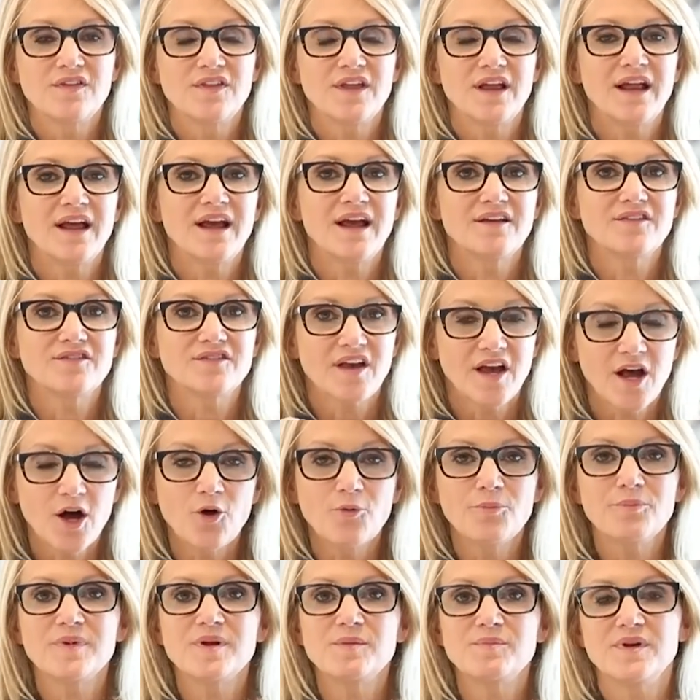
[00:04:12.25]
that has
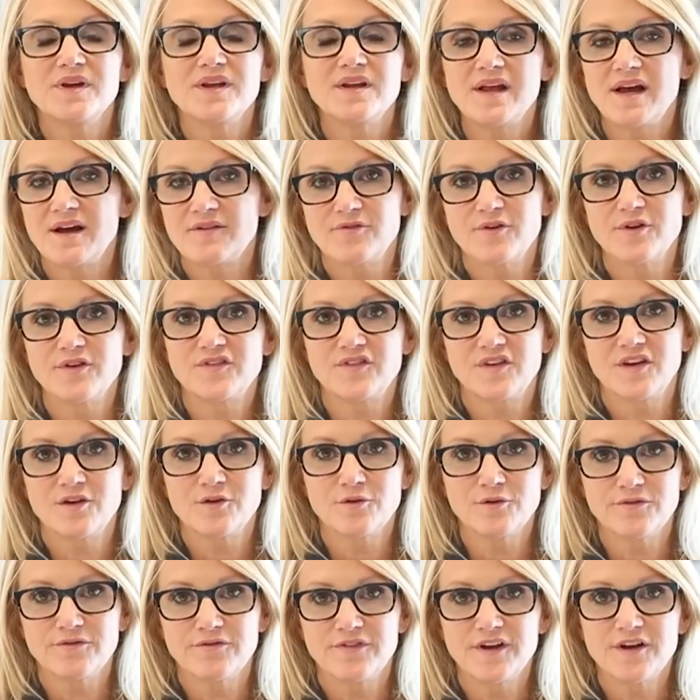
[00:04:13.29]
helped me beat every
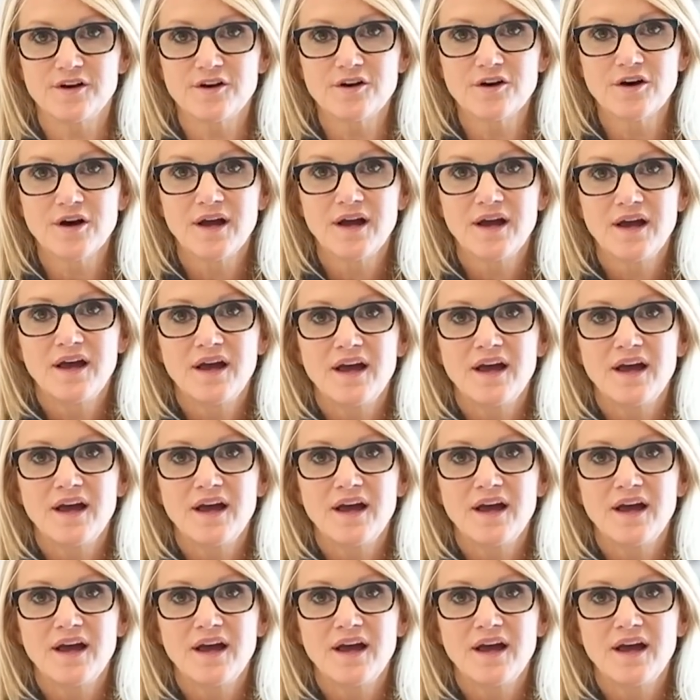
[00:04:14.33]
single fear